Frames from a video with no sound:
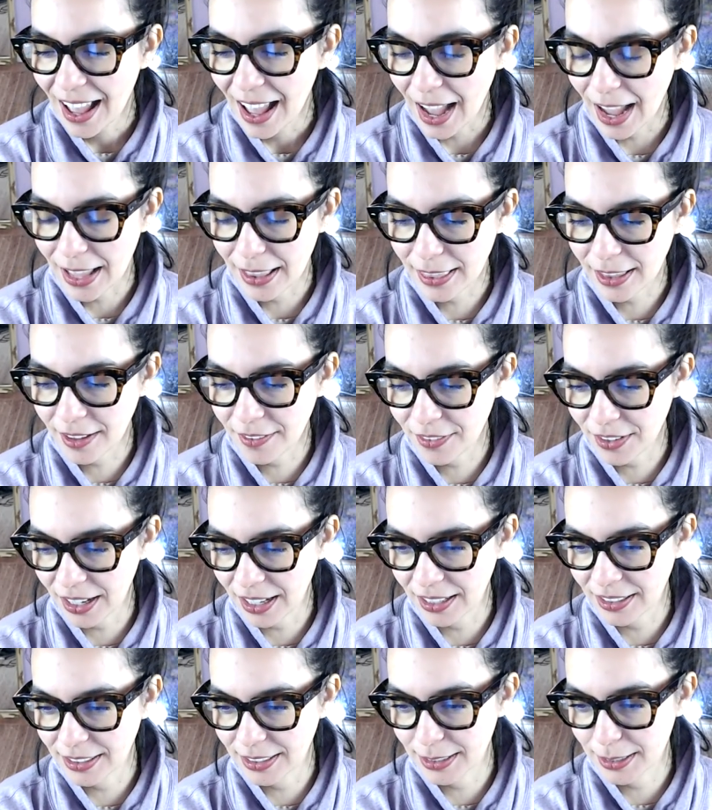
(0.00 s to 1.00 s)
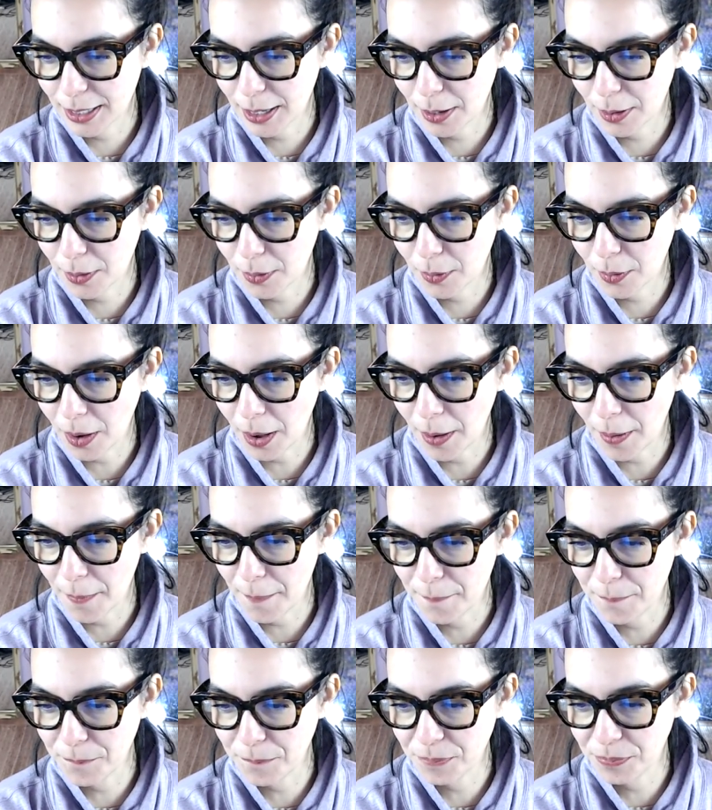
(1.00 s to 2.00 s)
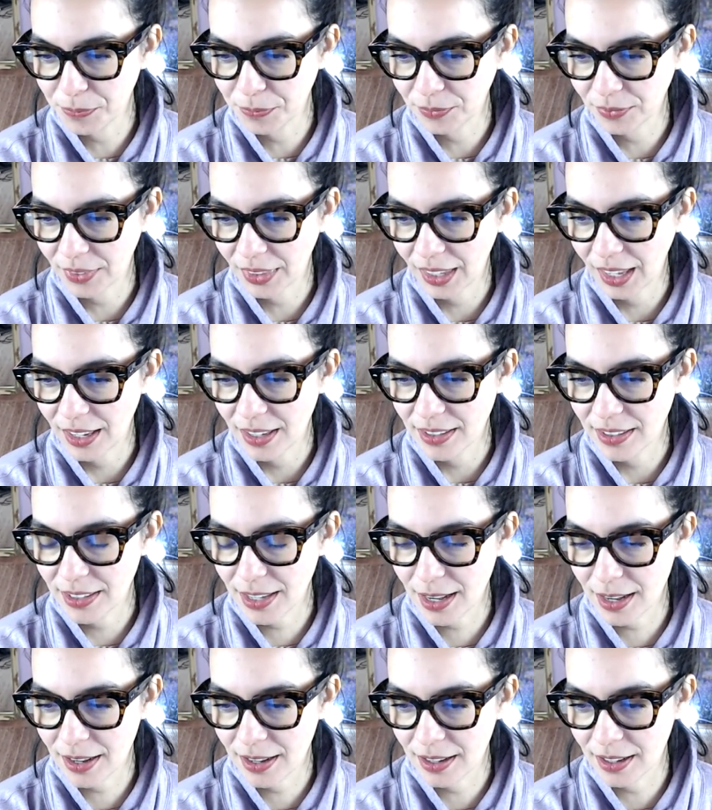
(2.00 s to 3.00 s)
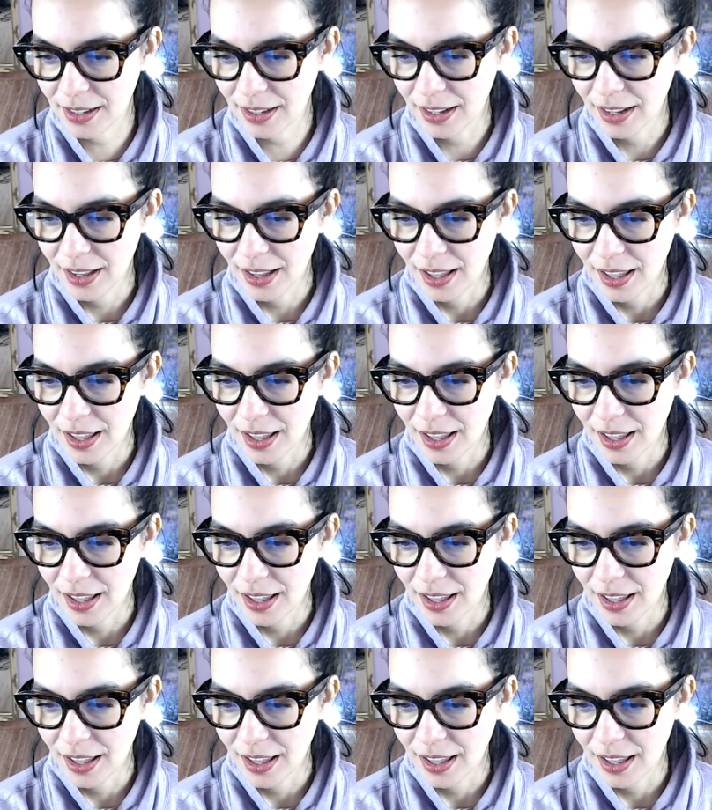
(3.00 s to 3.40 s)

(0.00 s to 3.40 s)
I love it. So, um, yeah,